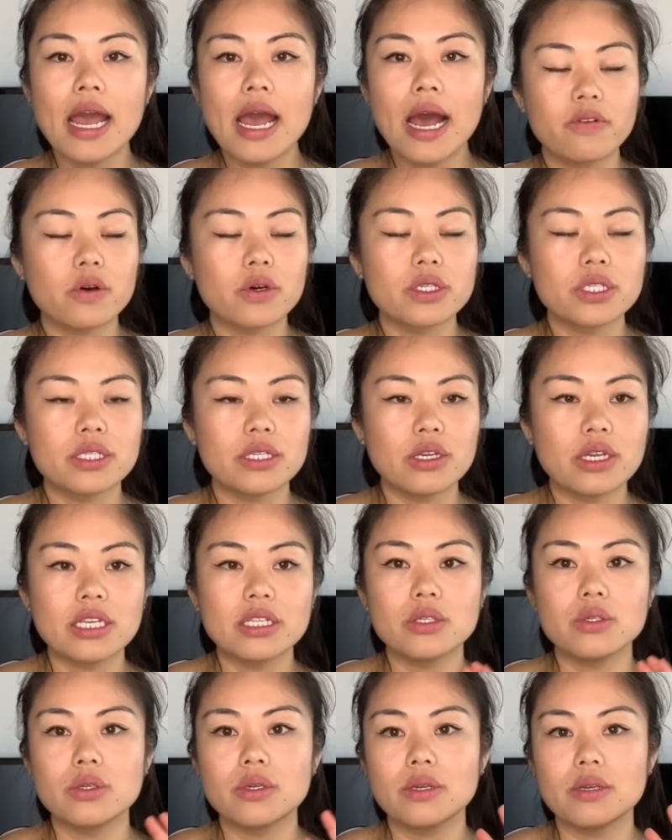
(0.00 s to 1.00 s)
Of course, you
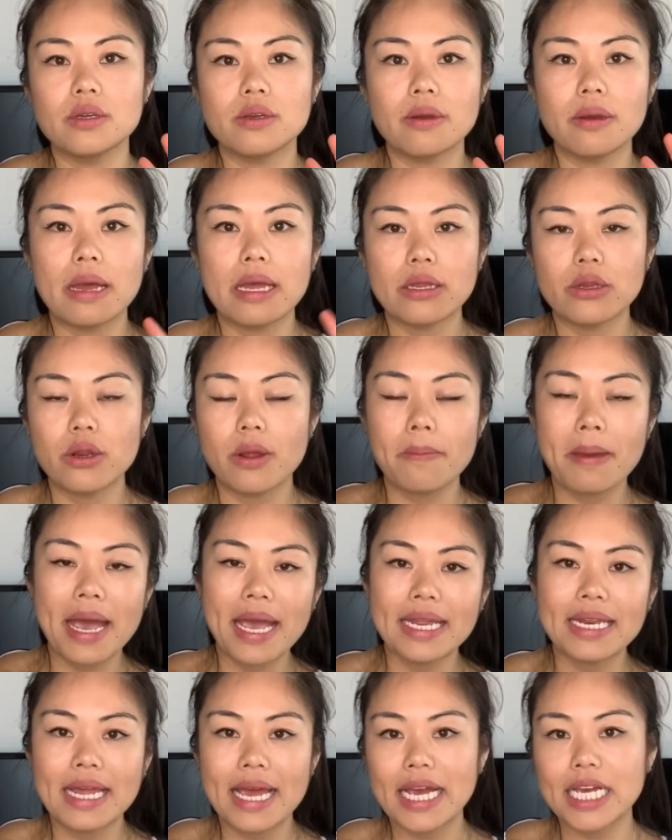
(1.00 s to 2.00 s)
can do
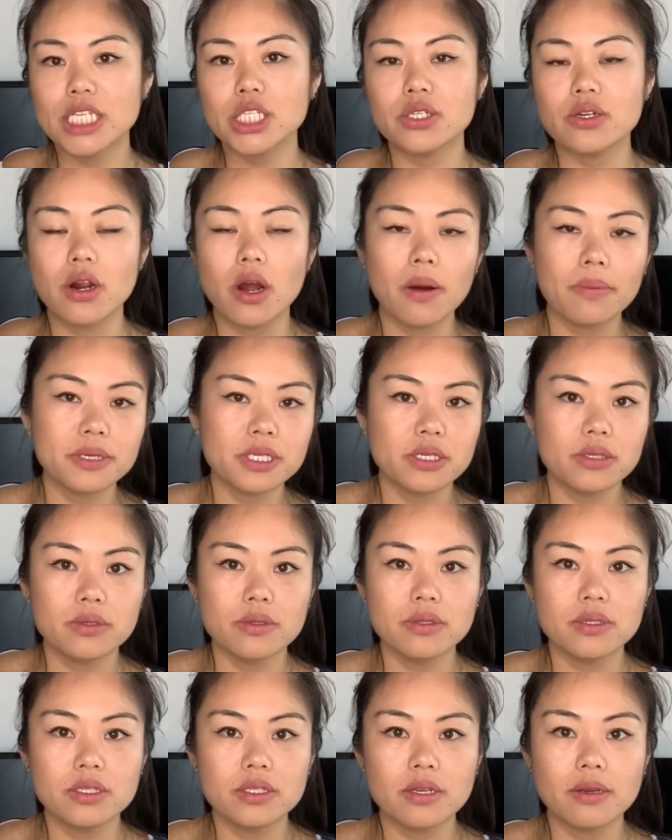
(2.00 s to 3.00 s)
paid extra
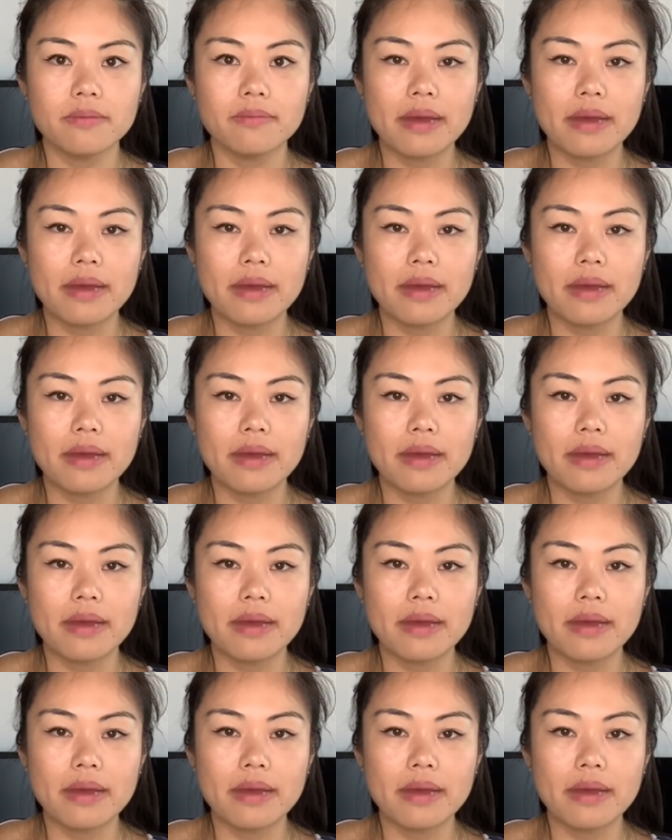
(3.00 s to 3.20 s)
optionals, so